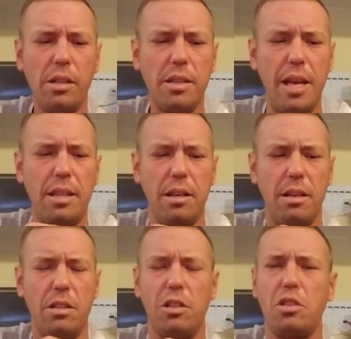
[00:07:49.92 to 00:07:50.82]
They had
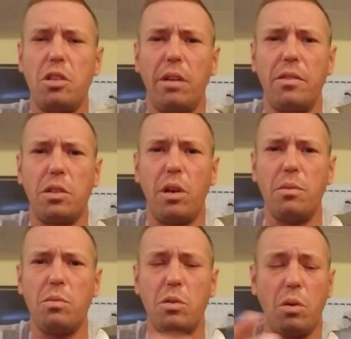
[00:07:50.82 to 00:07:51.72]
the service
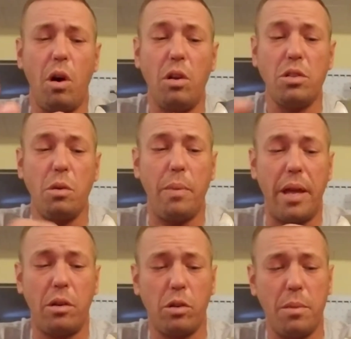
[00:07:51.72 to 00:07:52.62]
grips, which are also
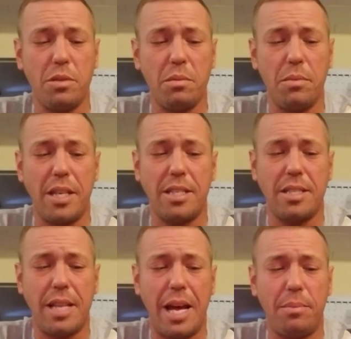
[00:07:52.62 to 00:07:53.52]
panel grips, but they
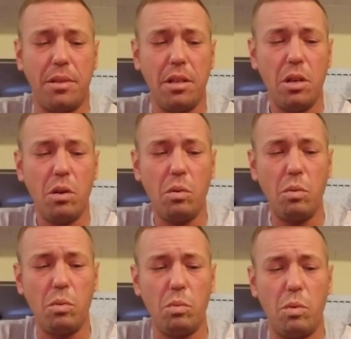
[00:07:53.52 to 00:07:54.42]
stopped
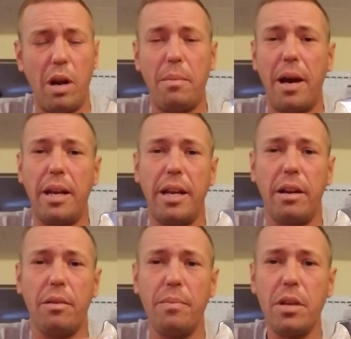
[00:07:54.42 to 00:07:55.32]
right about here.